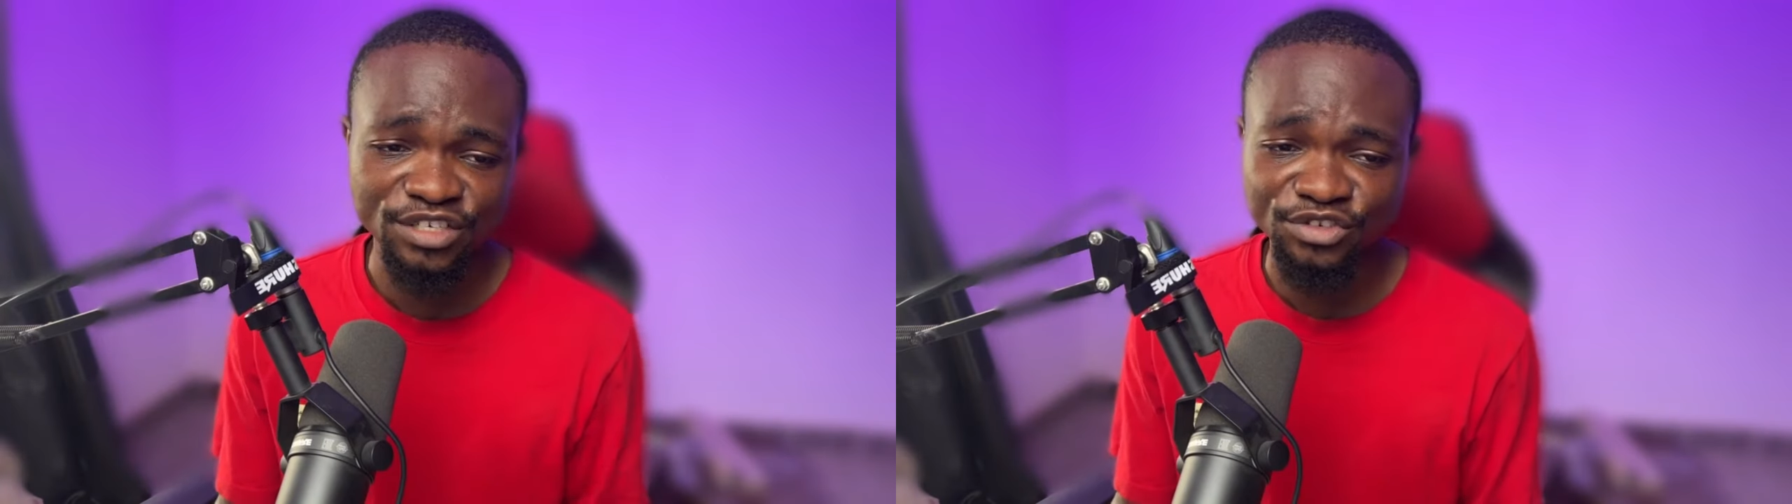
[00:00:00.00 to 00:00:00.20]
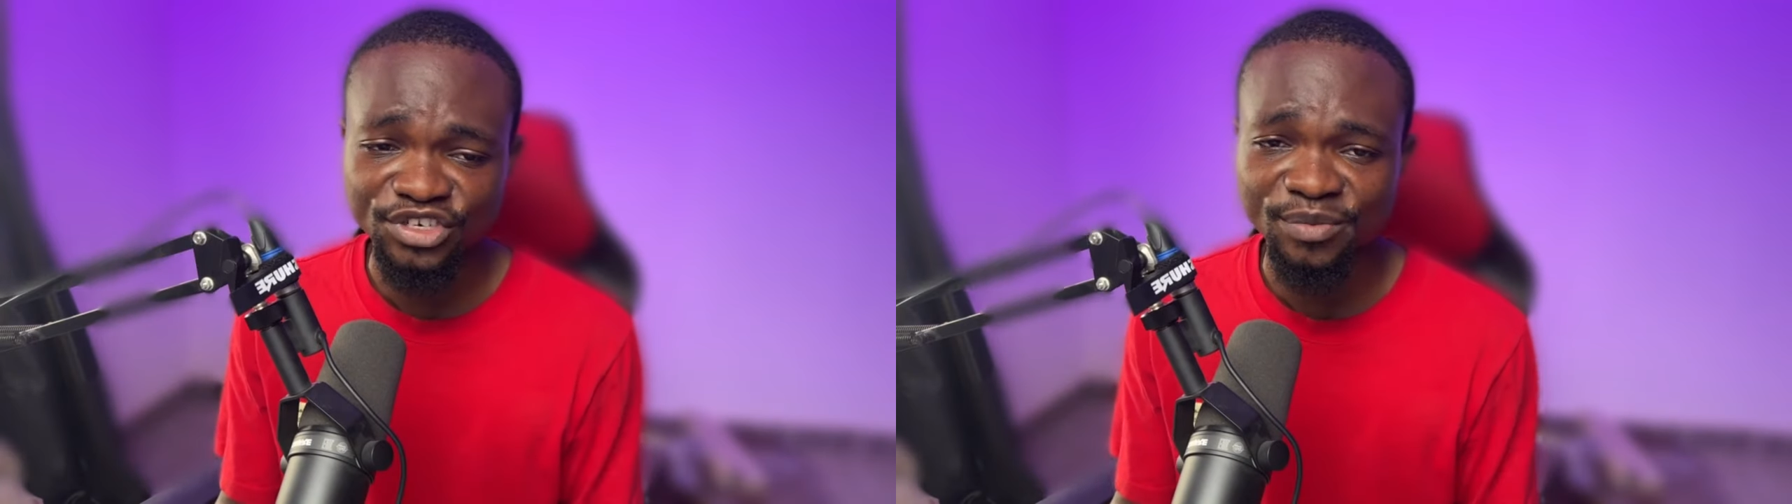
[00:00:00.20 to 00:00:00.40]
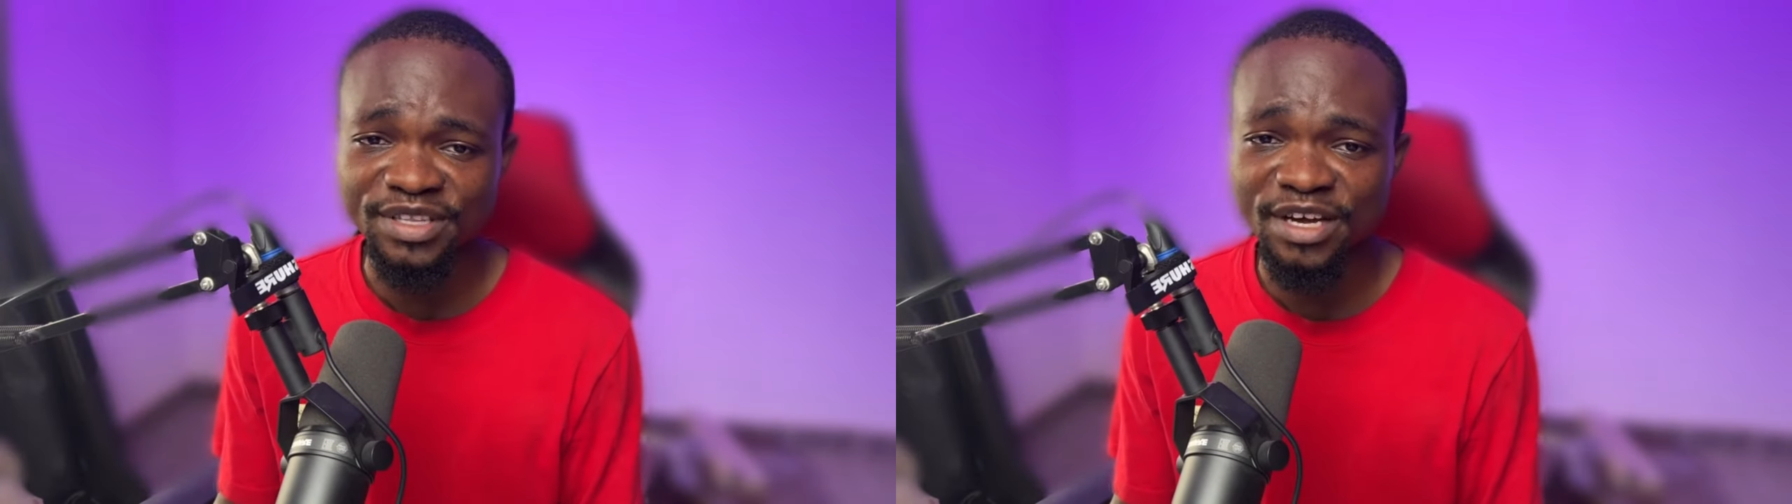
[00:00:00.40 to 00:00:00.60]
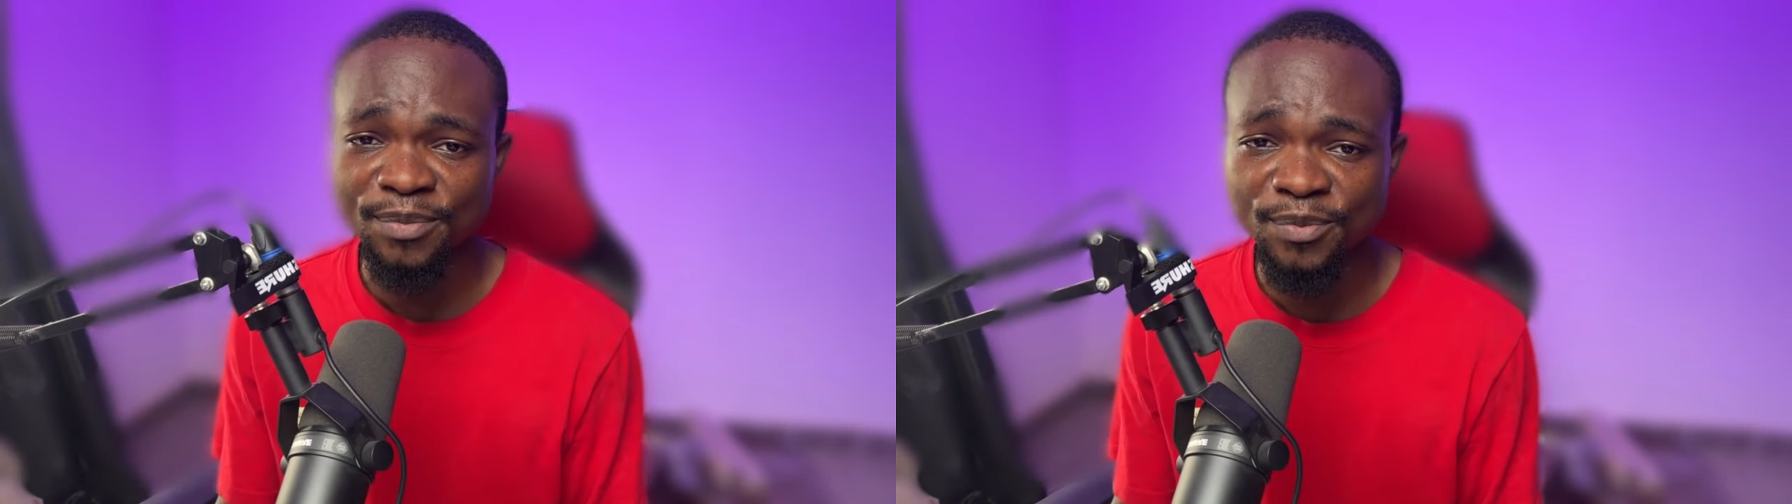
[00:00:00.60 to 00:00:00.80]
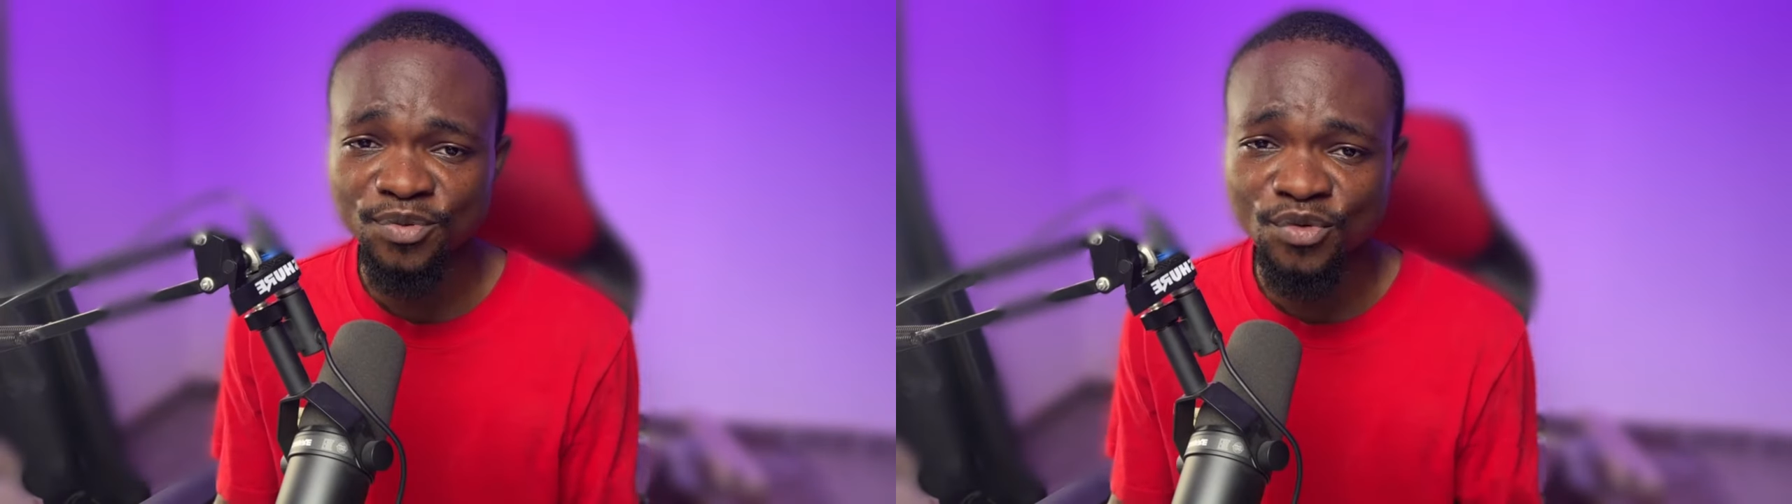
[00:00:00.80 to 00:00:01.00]
social media
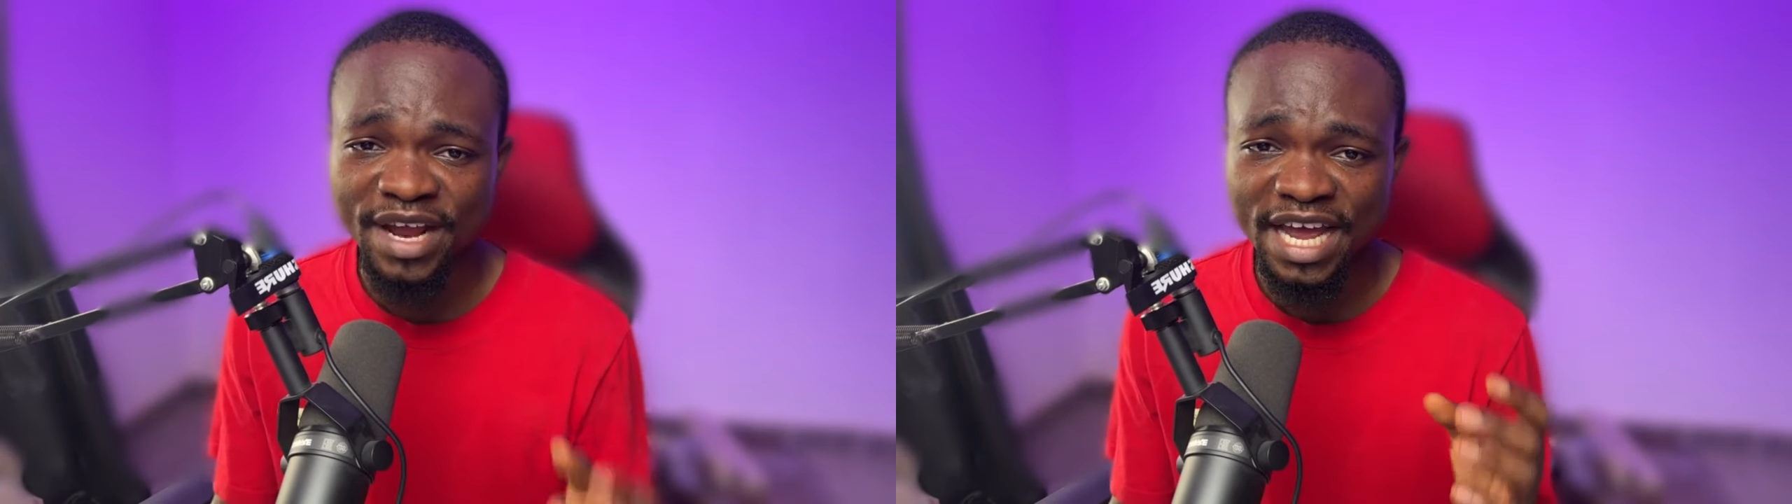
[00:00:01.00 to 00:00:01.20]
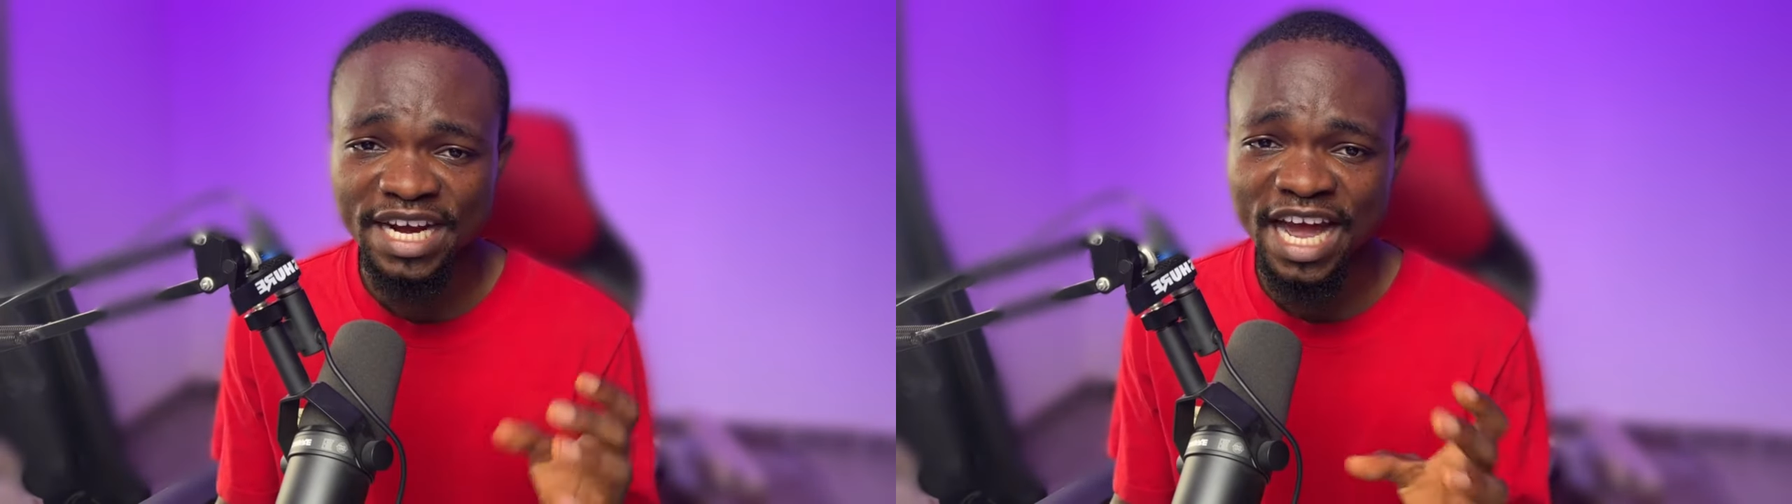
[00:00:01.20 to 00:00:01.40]
people can